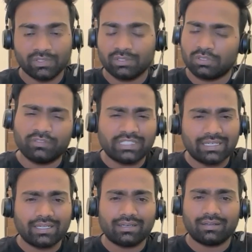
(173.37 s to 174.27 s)
So if there
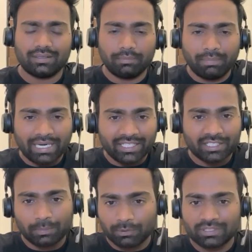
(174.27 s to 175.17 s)
are
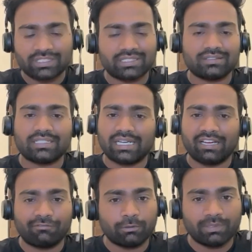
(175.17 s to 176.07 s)
mandatory positions that
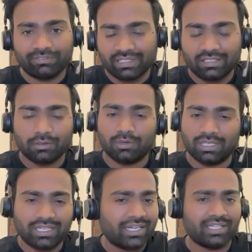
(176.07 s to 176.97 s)
have to be filled or
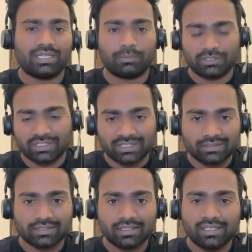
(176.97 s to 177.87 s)
critical
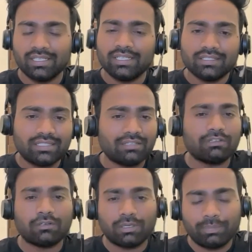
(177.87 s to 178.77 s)
positions, there will
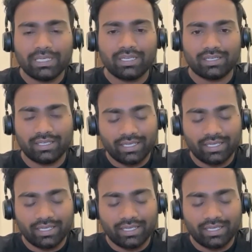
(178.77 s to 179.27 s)
not be